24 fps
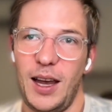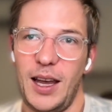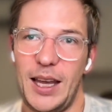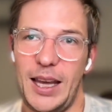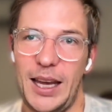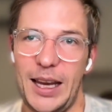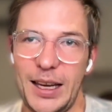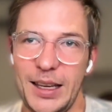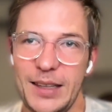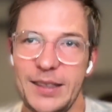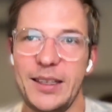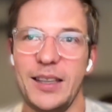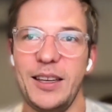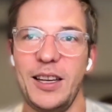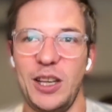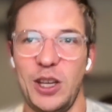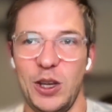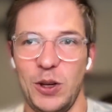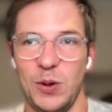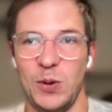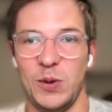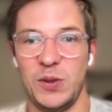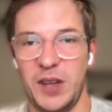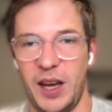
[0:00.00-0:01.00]
easy to
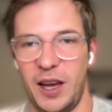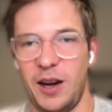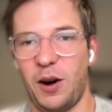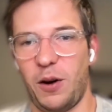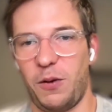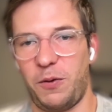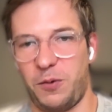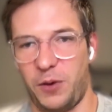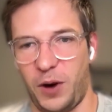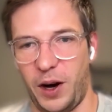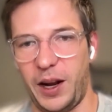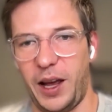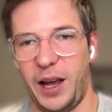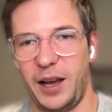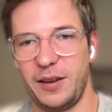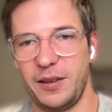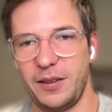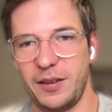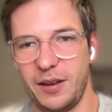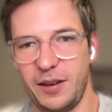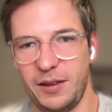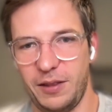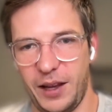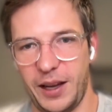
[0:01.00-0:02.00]
use in our front end,
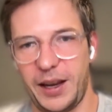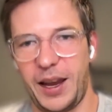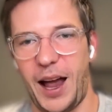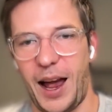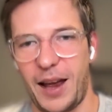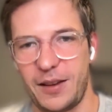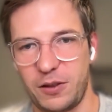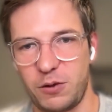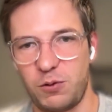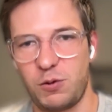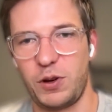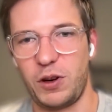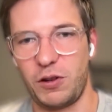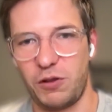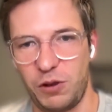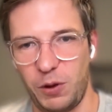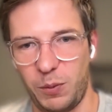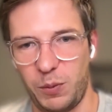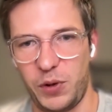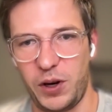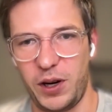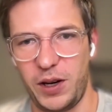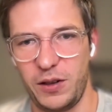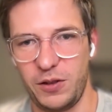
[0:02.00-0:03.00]
like as a traditional
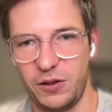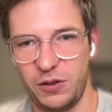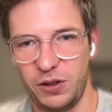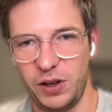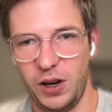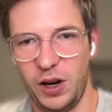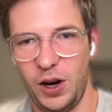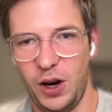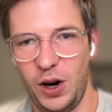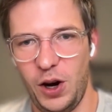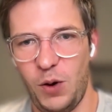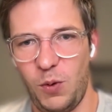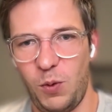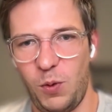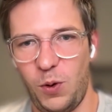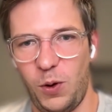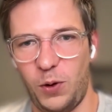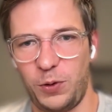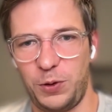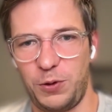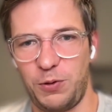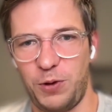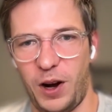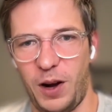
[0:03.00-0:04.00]
bridge. We're
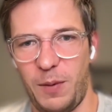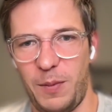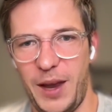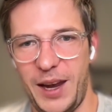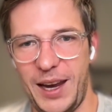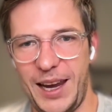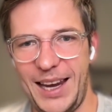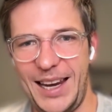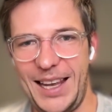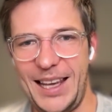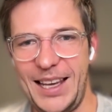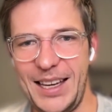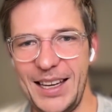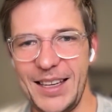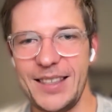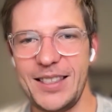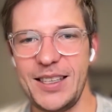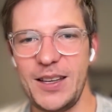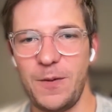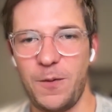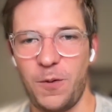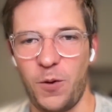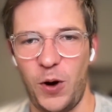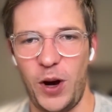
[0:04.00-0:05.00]
also trying to make it easy
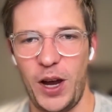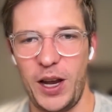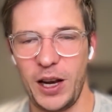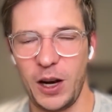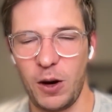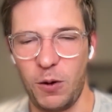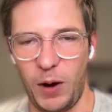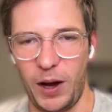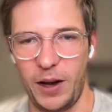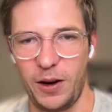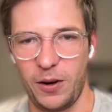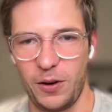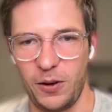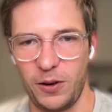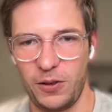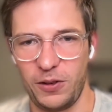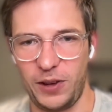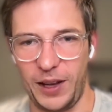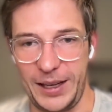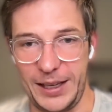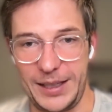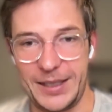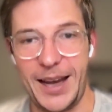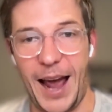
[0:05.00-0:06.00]
for integrators
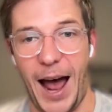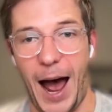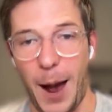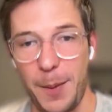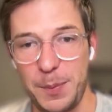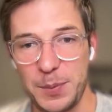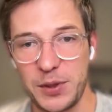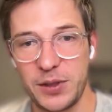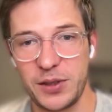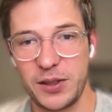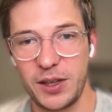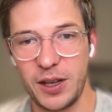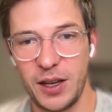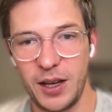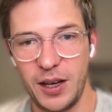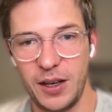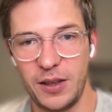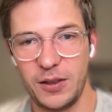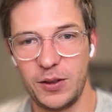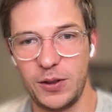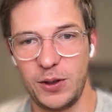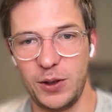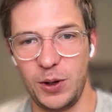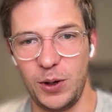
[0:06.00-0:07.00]
like dApps
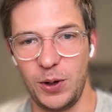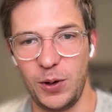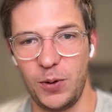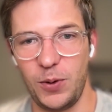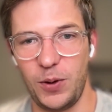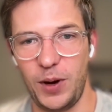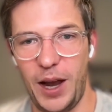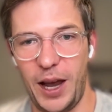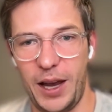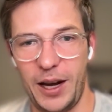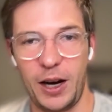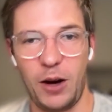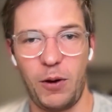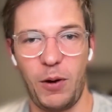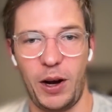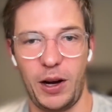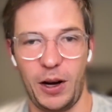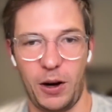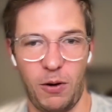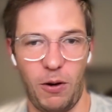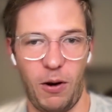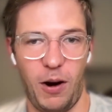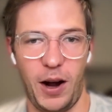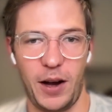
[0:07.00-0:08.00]
to integrate
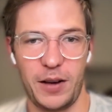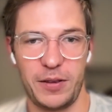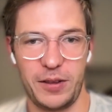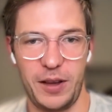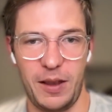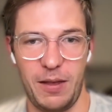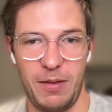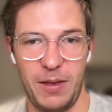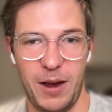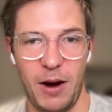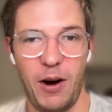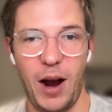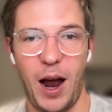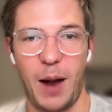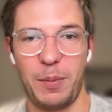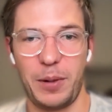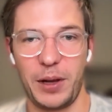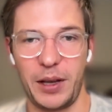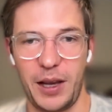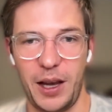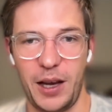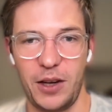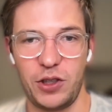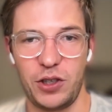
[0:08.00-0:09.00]
across in their
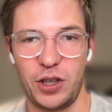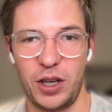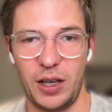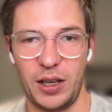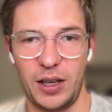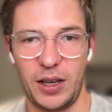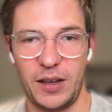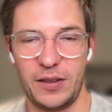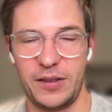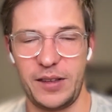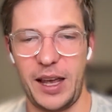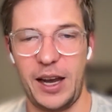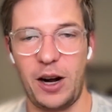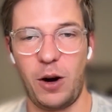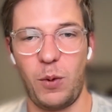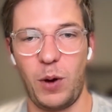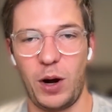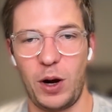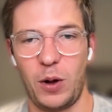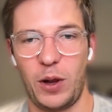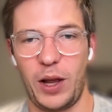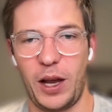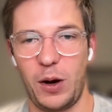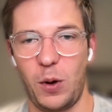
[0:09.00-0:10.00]
application because they don't want
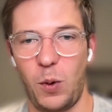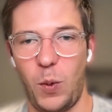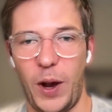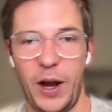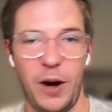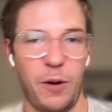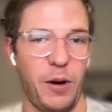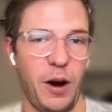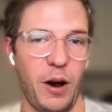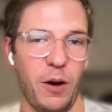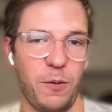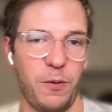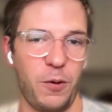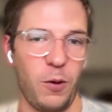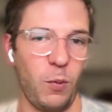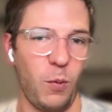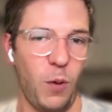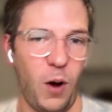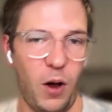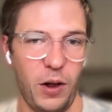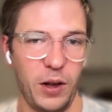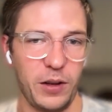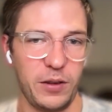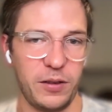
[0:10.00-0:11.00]
to like wait around for
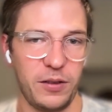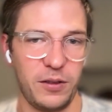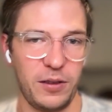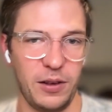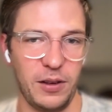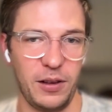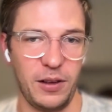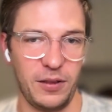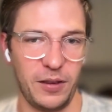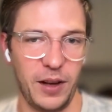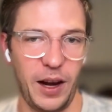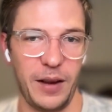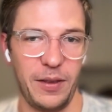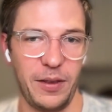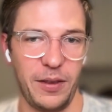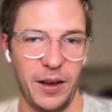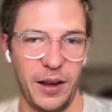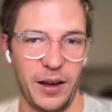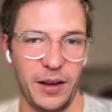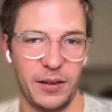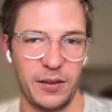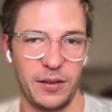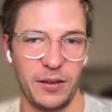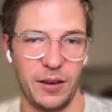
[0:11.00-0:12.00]
wallets to decide
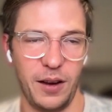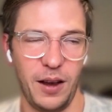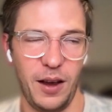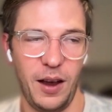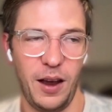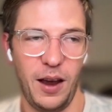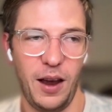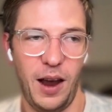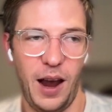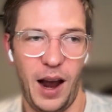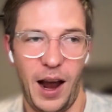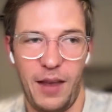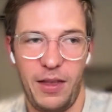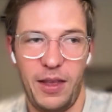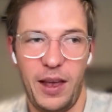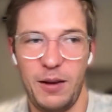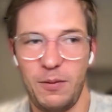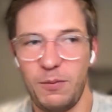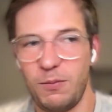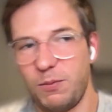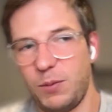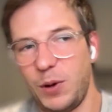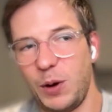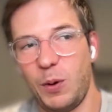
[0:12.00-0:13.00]
things. And
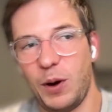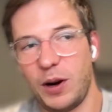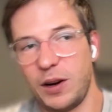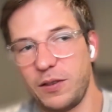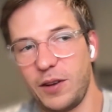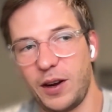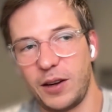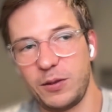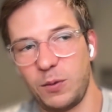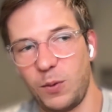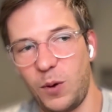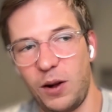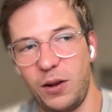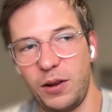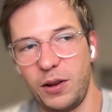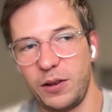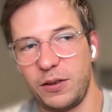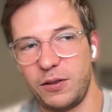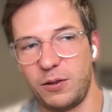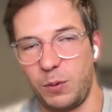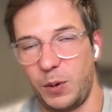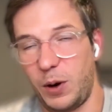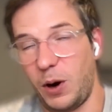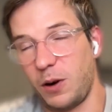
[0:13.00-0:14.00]
then we want to talk to wallets,
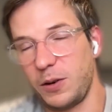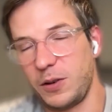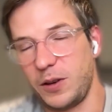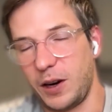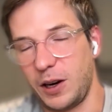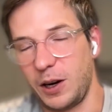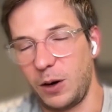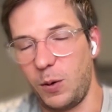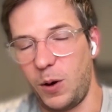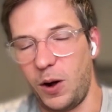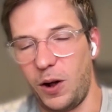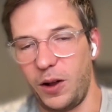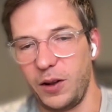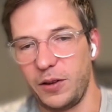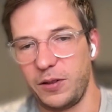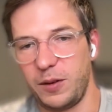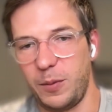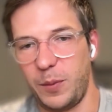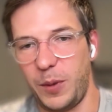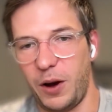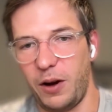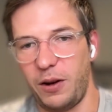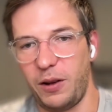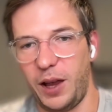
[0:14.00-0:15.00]
or we are talking to wallets
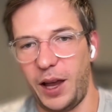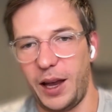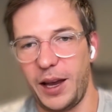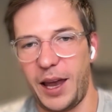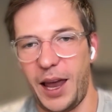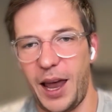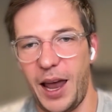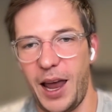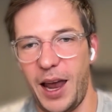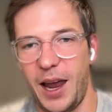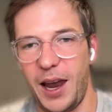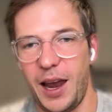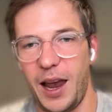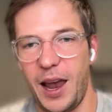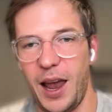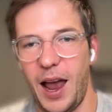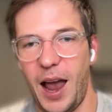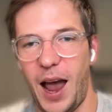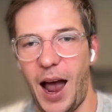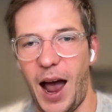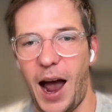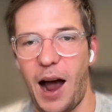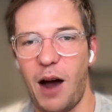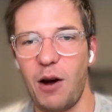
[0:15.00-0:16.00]
about like, hey,
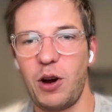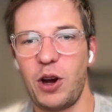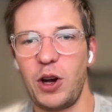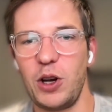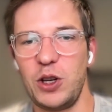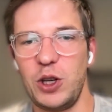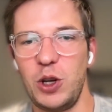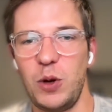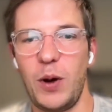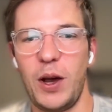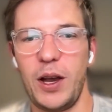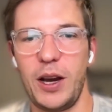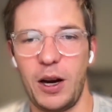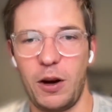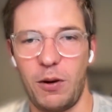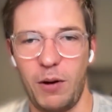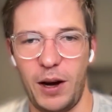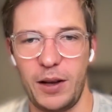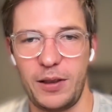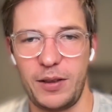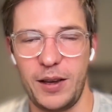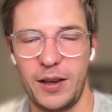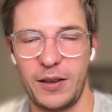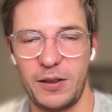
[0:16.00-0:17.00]
how could you
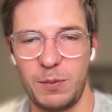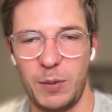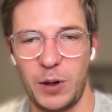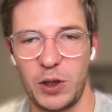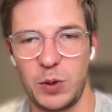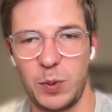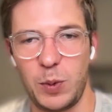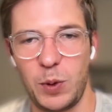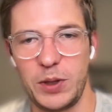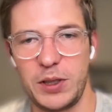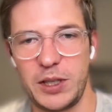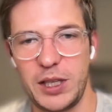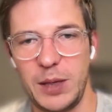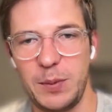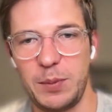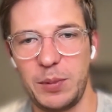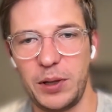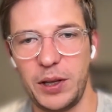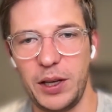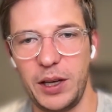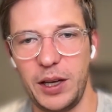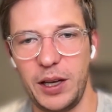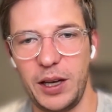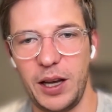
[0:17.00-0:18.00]
integrate this much more
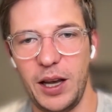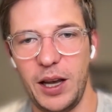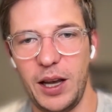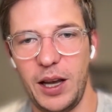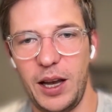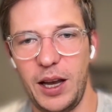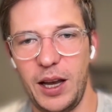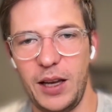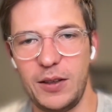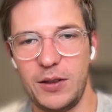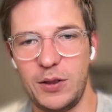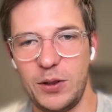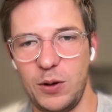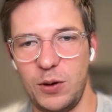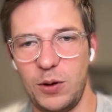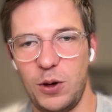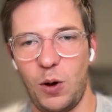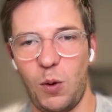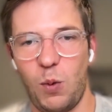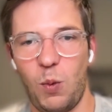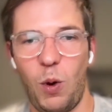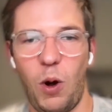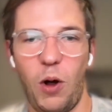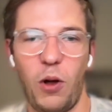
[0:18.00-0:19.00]
deeply into
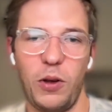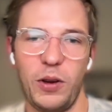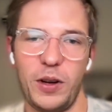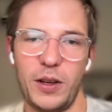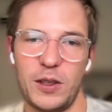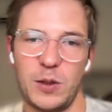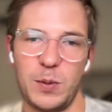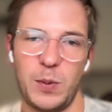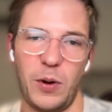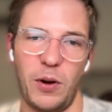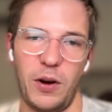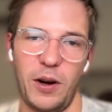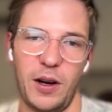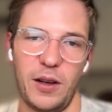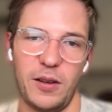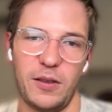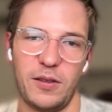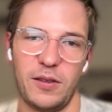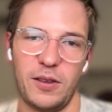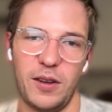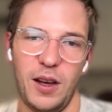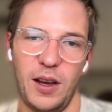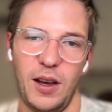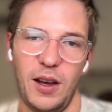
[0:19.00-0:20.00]
your wallet
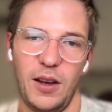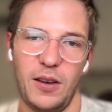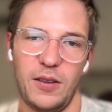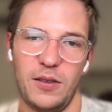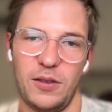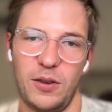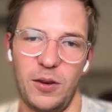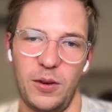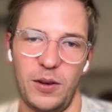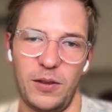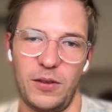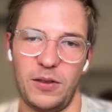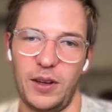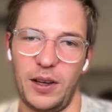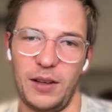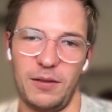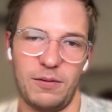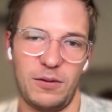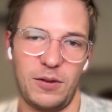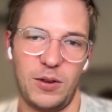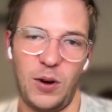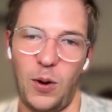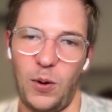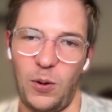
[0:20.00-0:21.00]
experience so it's like
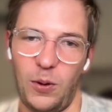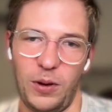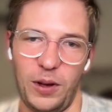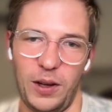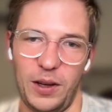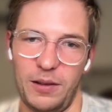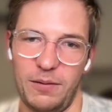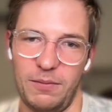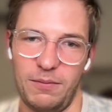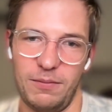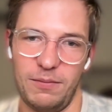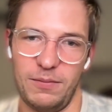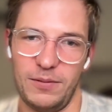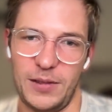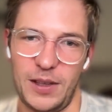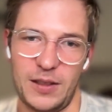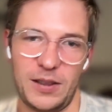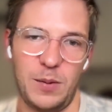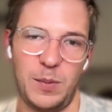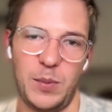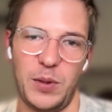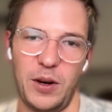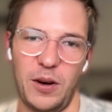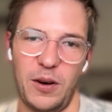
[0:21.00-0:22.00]
totally
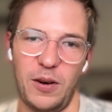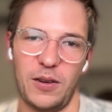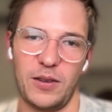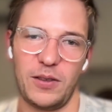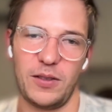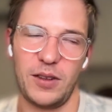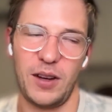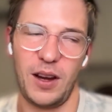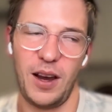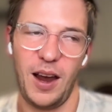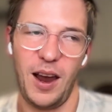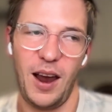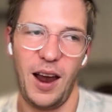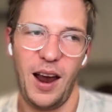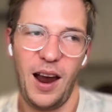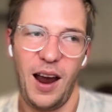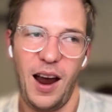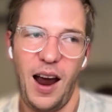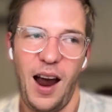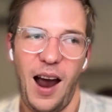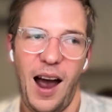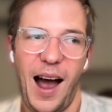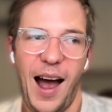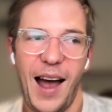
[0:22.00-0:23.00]
disappears?
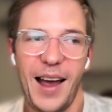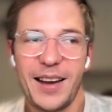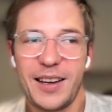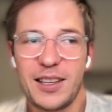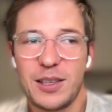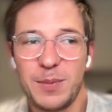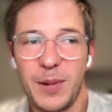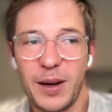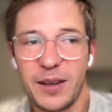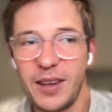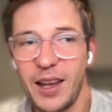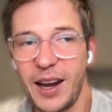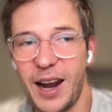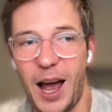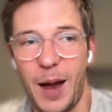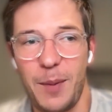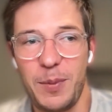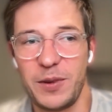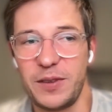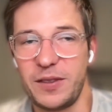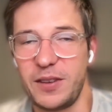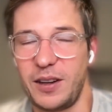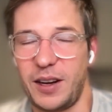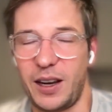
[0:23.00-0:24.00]
I expect that
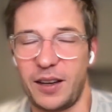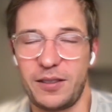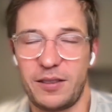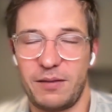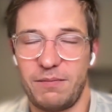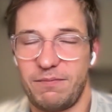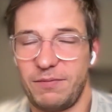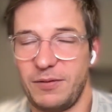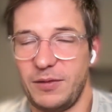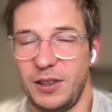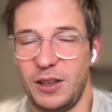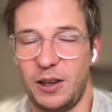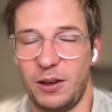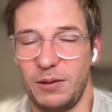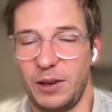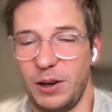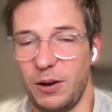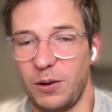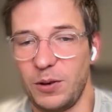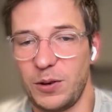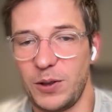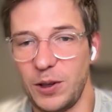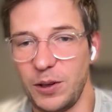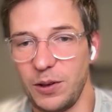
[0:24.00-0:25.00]
happens the next, year or
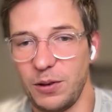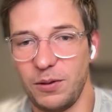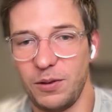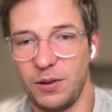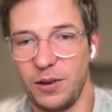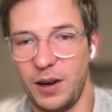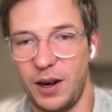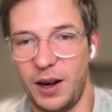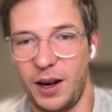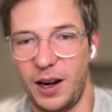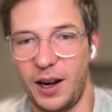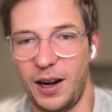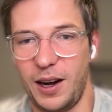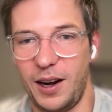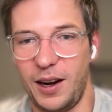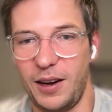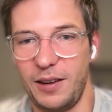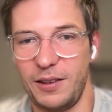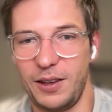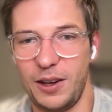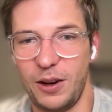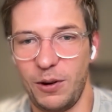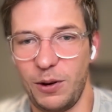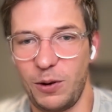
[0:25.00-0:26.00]
two. A
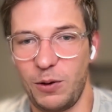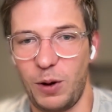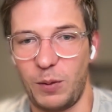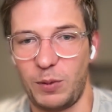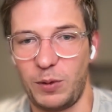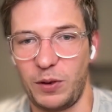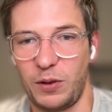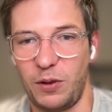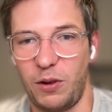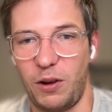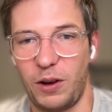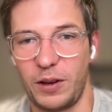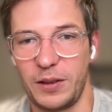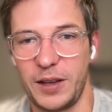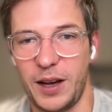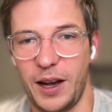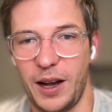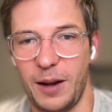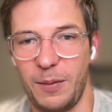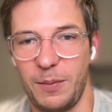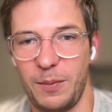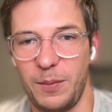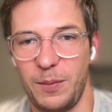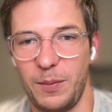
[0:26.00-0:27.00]
year in crypto is a long
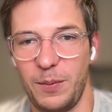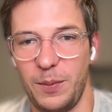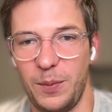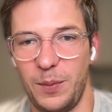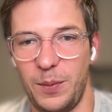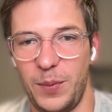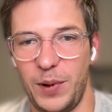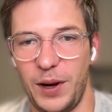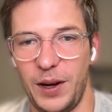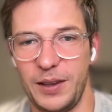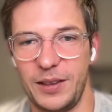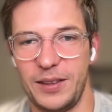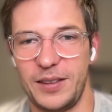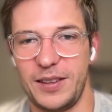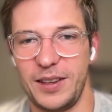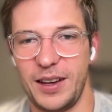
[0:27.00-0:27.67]
time, but